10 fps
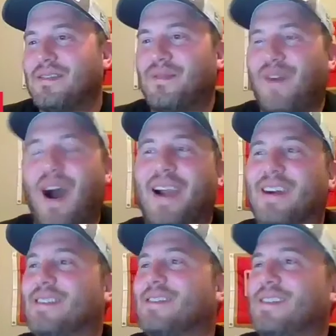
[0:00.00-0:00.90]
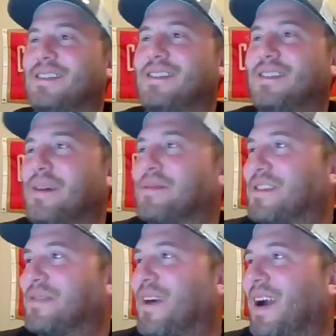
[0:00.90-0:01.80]
Fire. Just
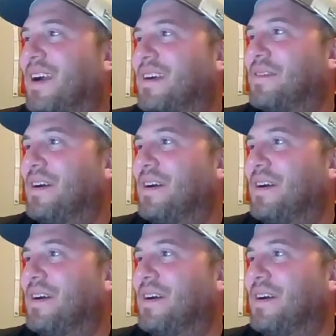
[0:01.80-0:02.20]
dumpster fire.